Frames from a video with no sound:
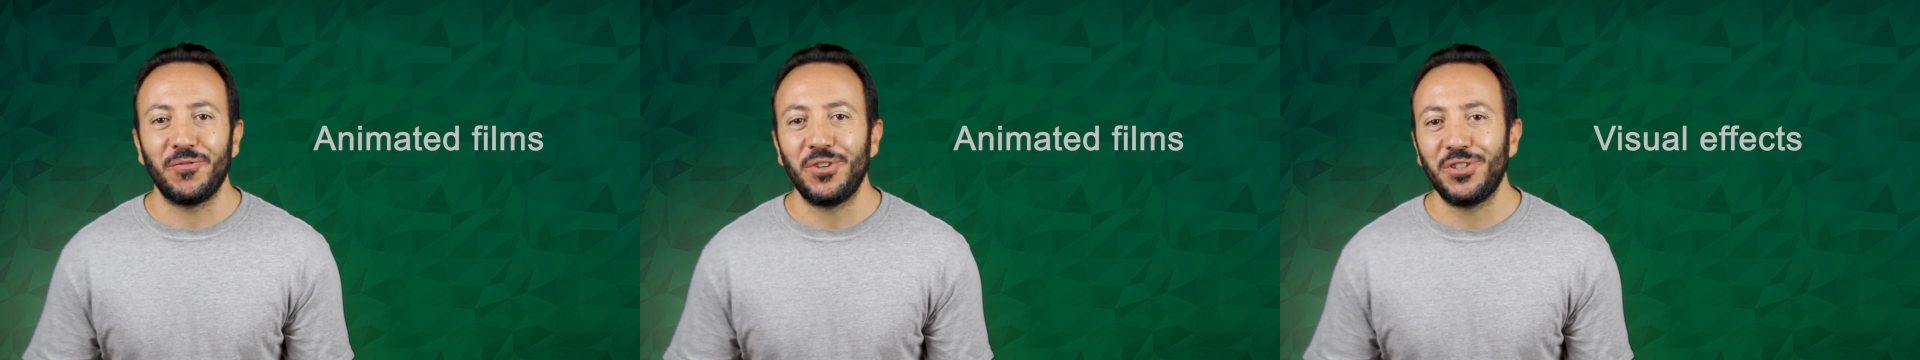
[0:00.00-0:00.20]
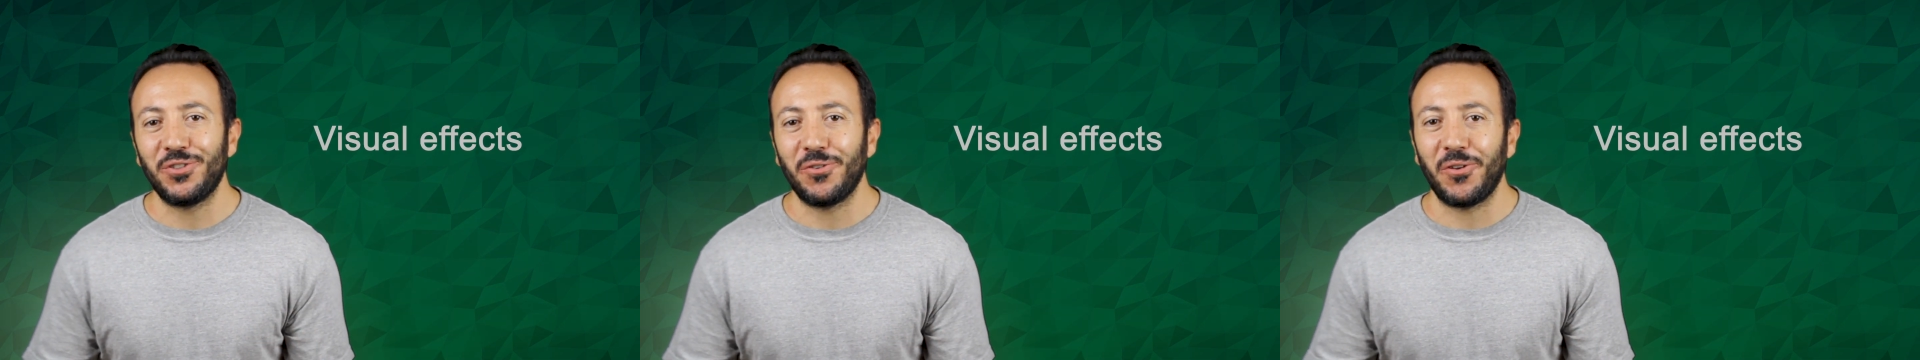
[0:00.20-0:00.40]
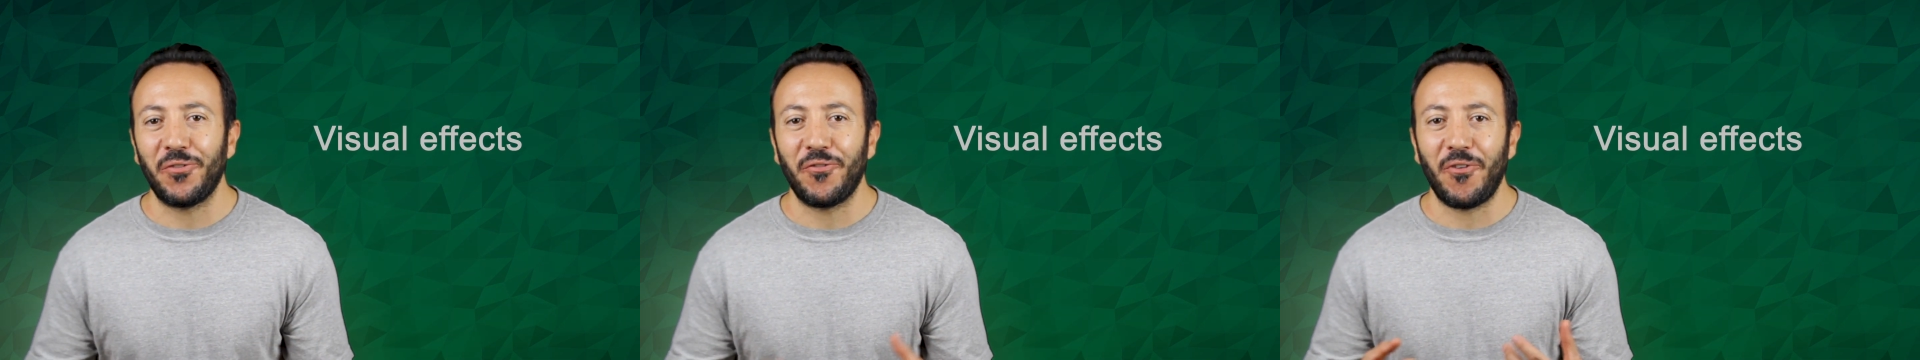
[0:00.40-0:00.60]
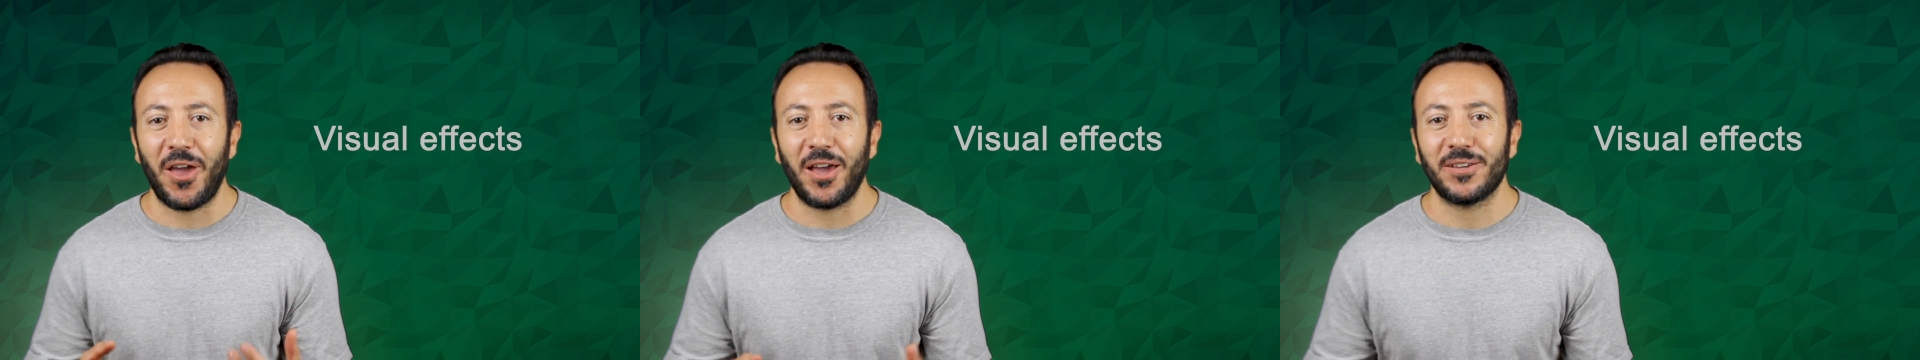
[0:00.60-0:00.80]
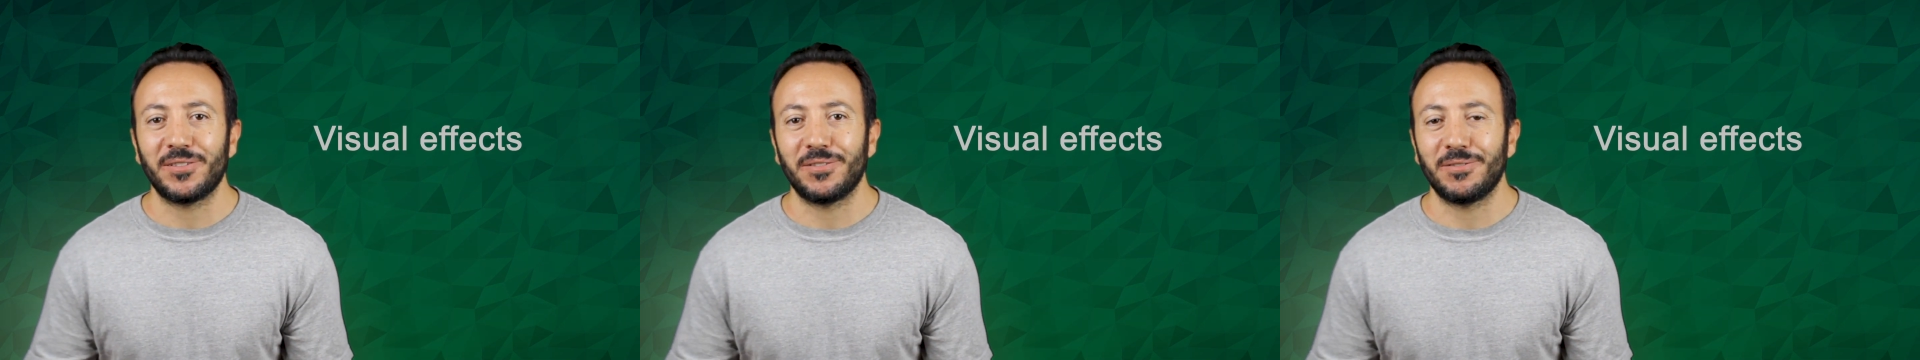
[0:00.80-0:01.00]
visual
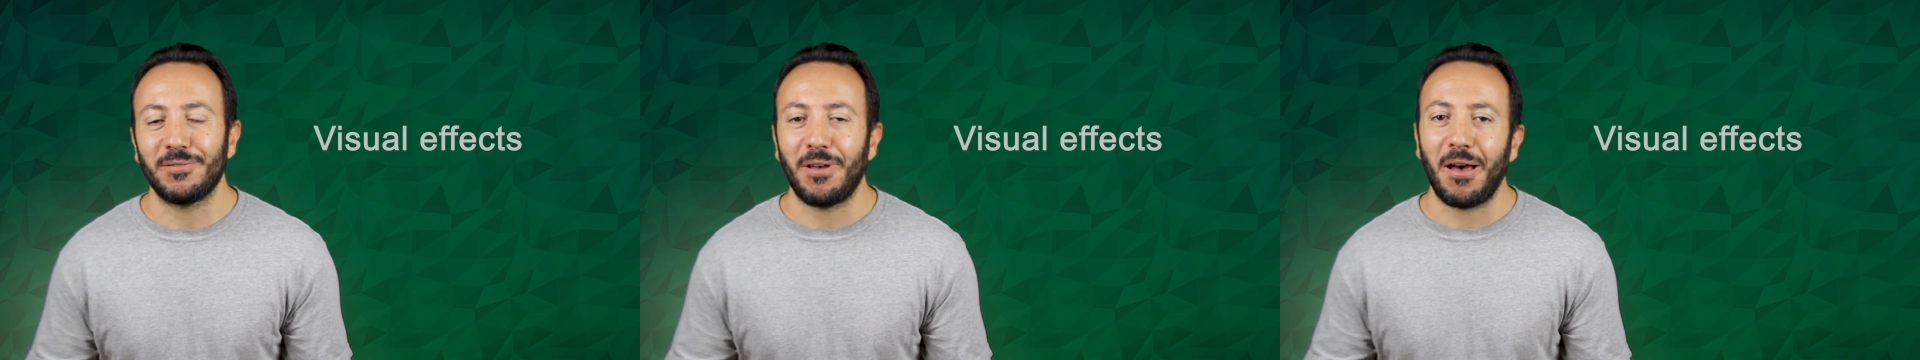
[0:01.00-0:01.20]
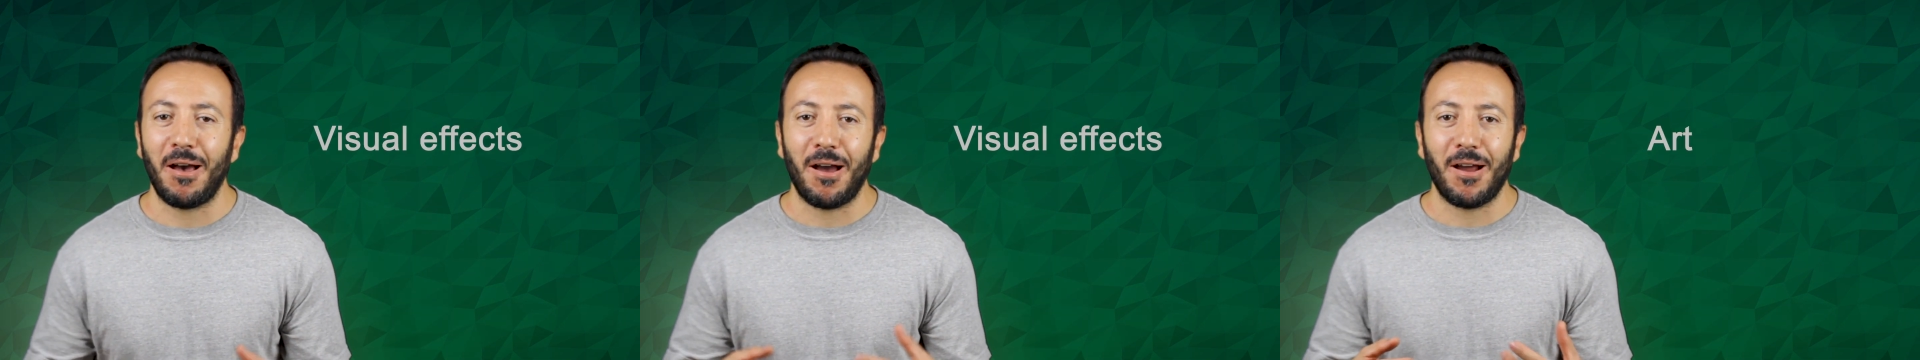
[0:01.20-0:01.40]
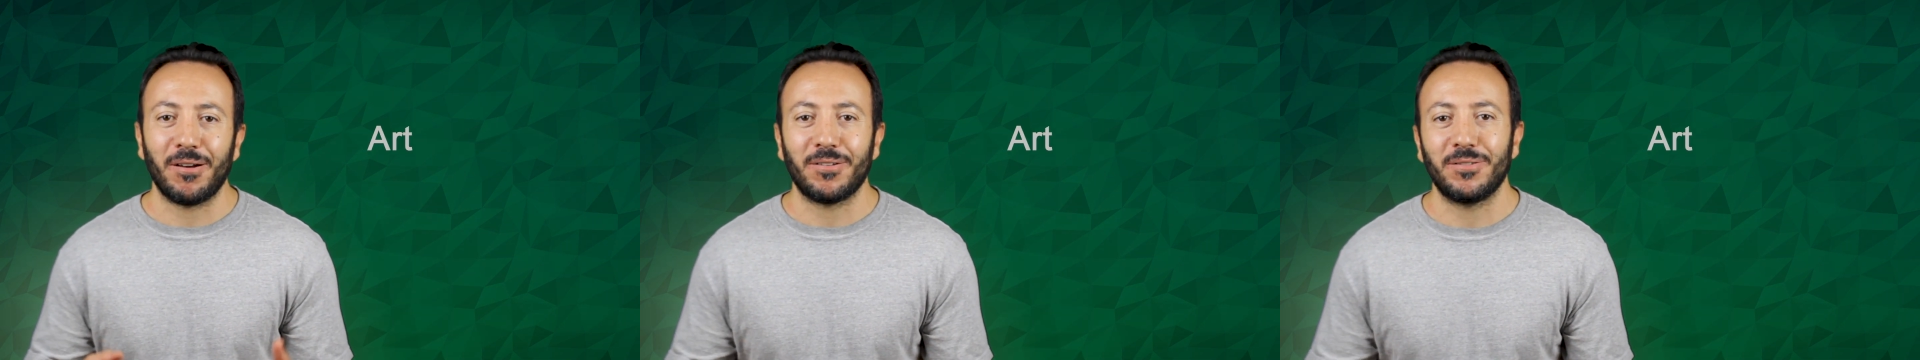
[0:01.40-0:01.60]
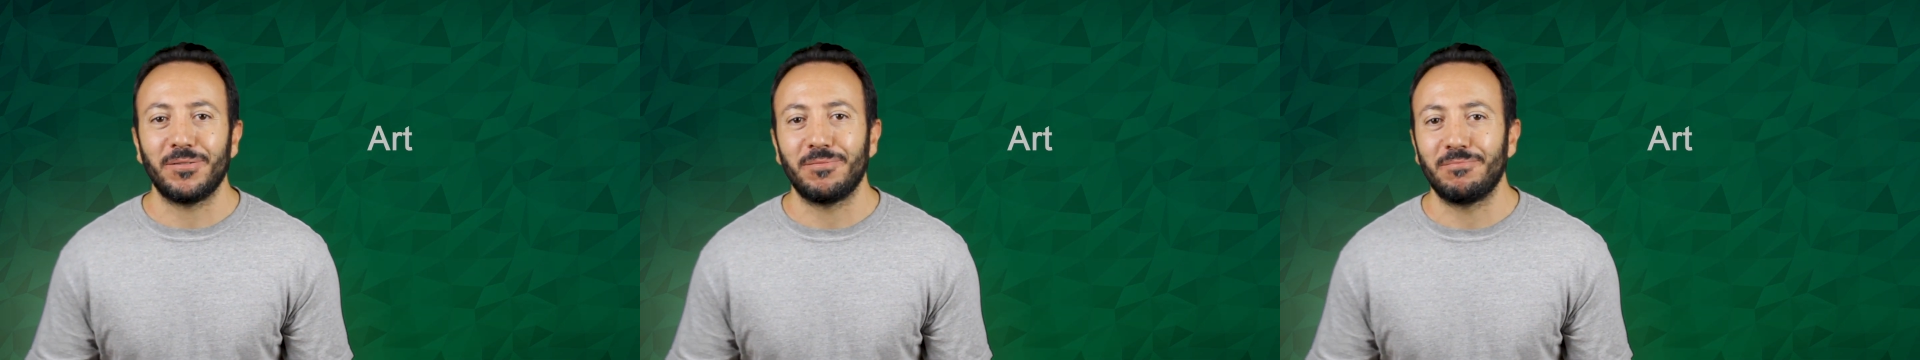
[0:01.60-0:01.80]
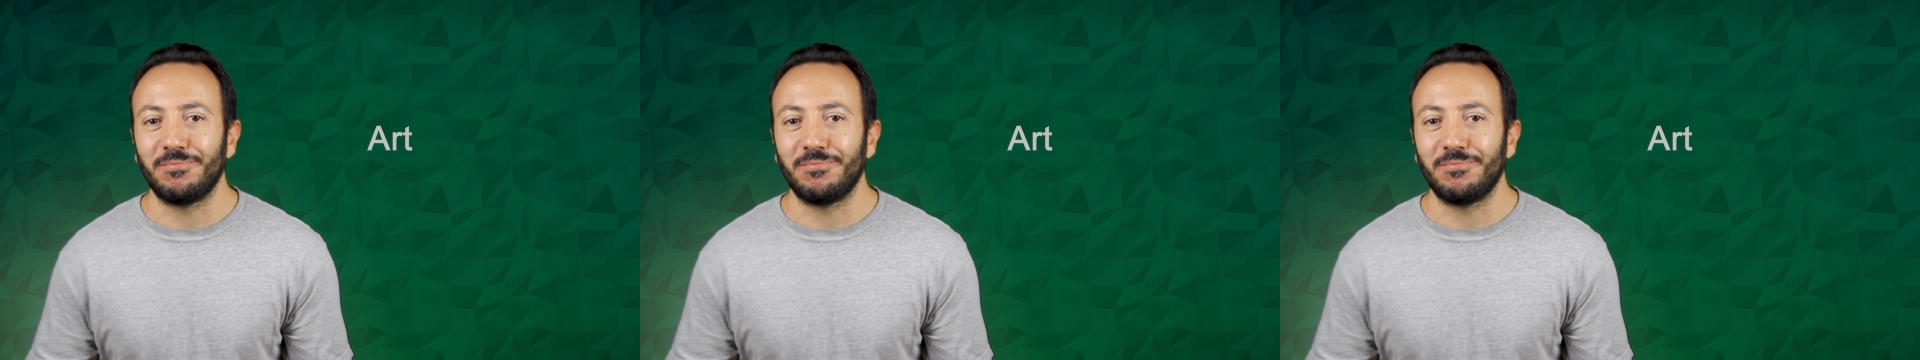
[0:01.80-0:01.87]
effects, art,